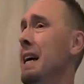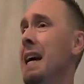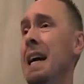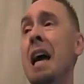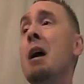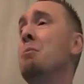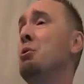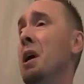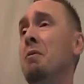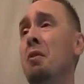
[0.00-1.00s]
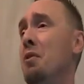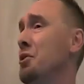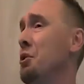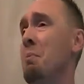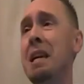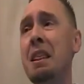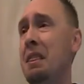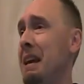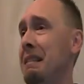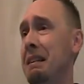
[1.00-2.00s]
and I am grateful for so many
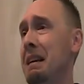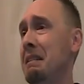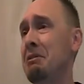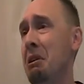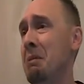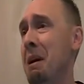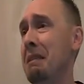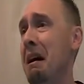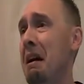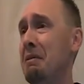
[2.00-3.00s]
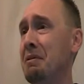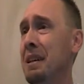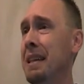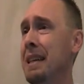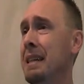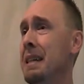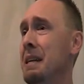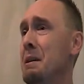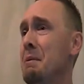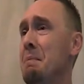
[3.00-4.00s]
things that He has done in my life.
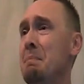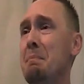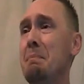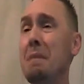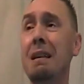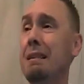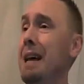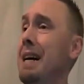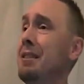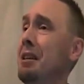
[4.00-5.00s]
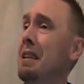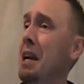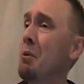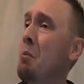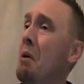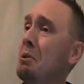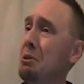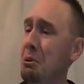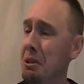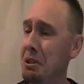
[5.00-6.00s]
And the last thing that I would want to
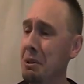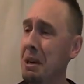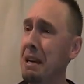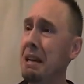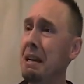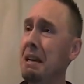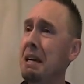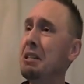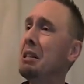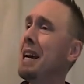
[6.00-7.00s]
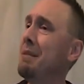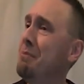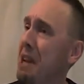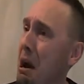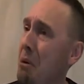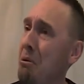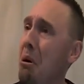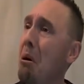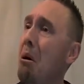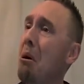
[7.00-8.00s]
do is to, is to let Him down
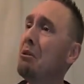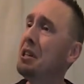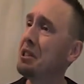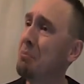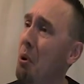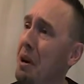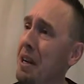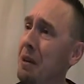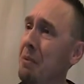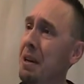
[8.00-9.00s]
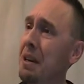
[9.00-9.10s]
or, or disappoint Him.